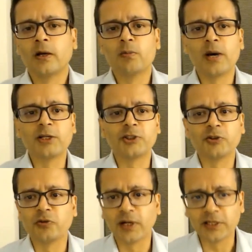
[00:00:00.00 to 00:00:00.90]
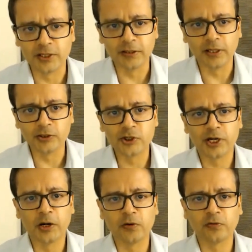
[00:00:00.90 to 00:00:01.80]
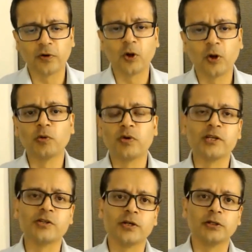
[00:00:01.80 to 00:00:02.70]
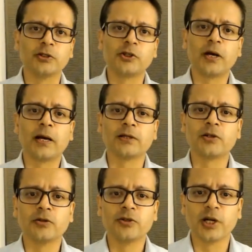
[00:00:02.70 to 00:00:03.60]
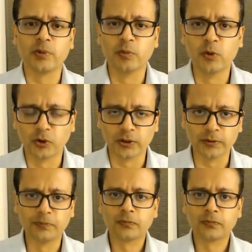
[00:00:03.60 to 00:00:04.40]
Managing Director and Chair of Global Research at JP Morgan.